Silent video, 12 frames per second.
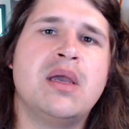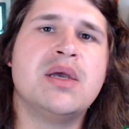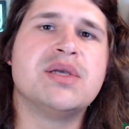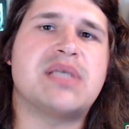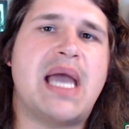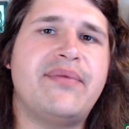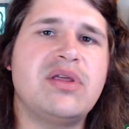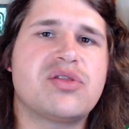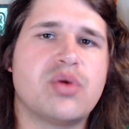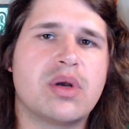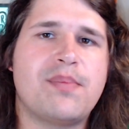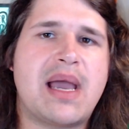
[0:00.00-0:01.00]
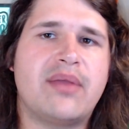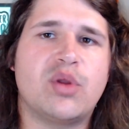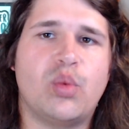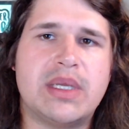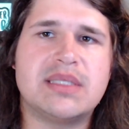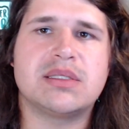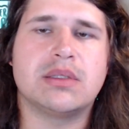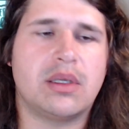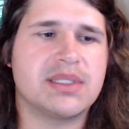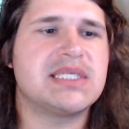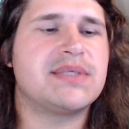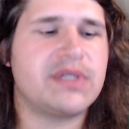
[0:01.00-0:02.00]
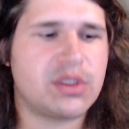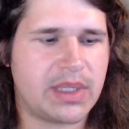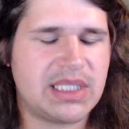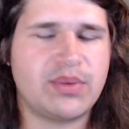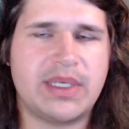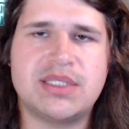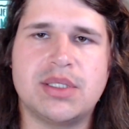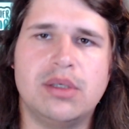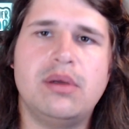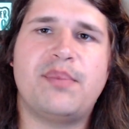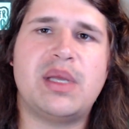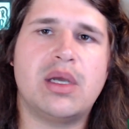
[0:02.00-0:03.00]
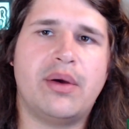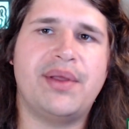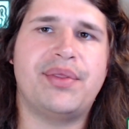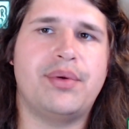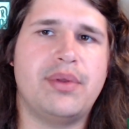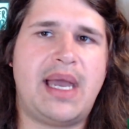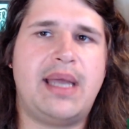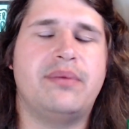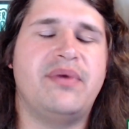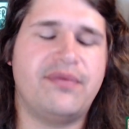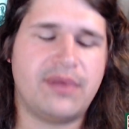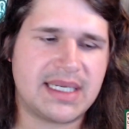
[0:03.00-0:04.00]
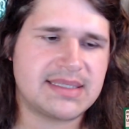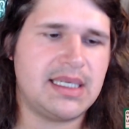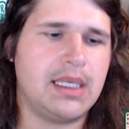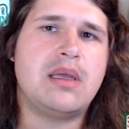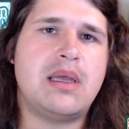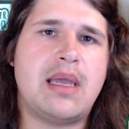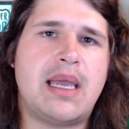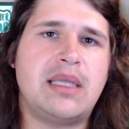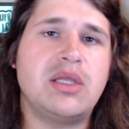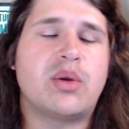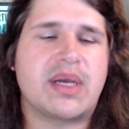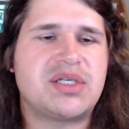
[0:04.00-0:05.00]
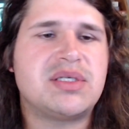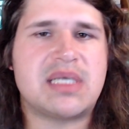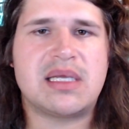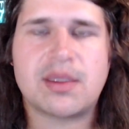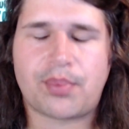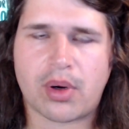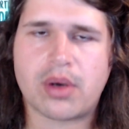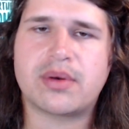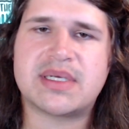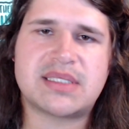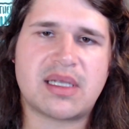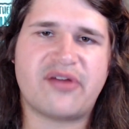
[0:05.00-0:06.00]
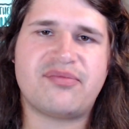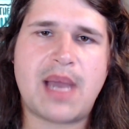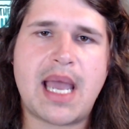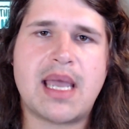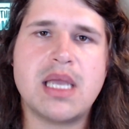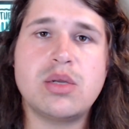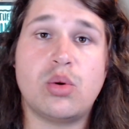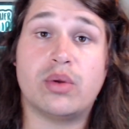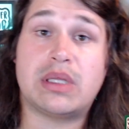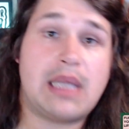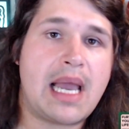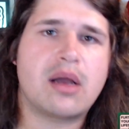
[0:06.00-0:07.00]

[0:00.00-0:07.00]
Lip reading: So having thought about the wins and losses for 2022, I've been going through that and reflecting and, actually seeing the progress that I've made or the lack